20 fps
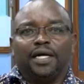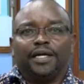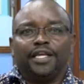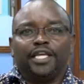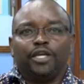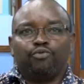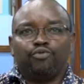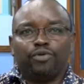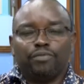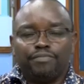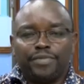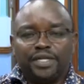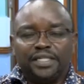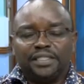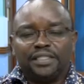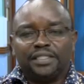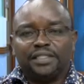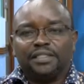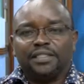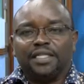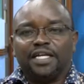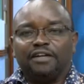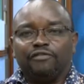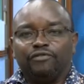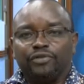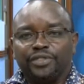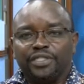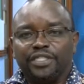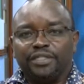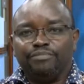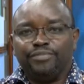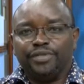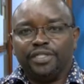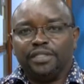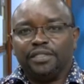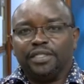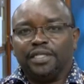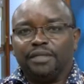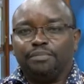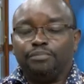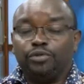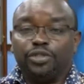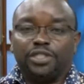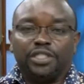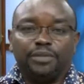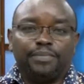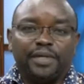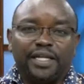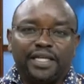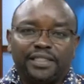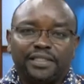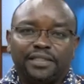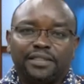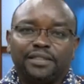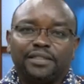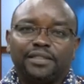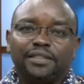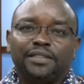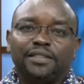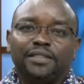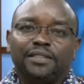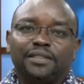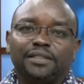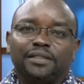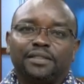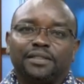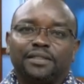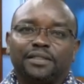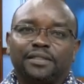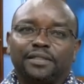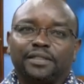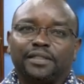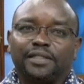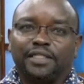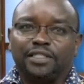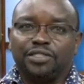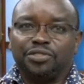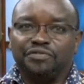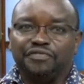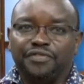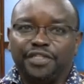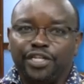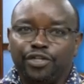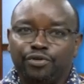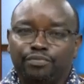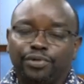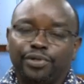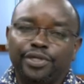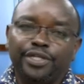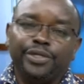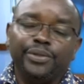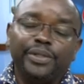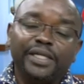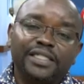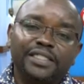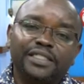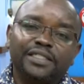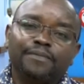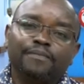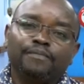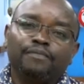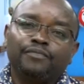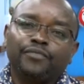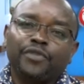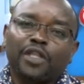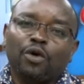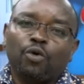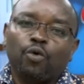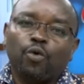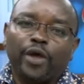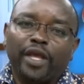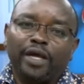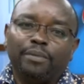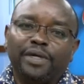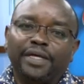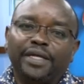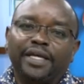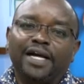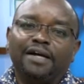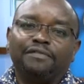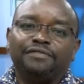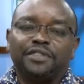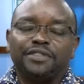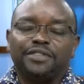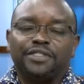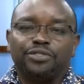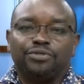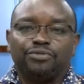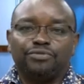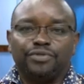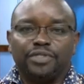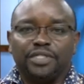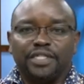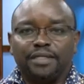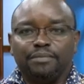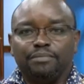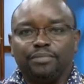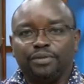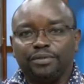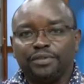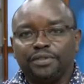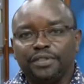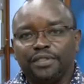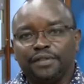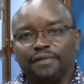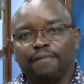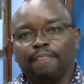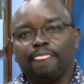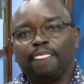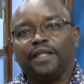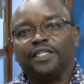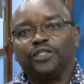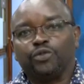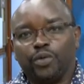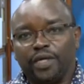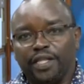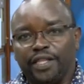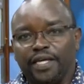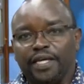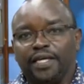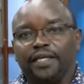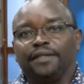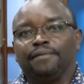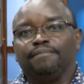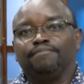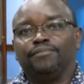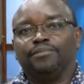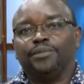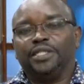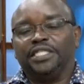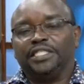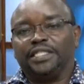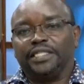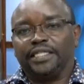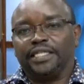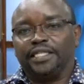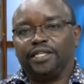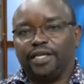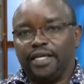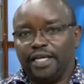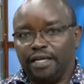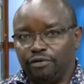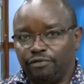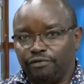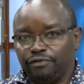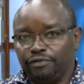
equipments have already been put in place in case of the newborn unit, whereby after the children are born, that's where they are being taken care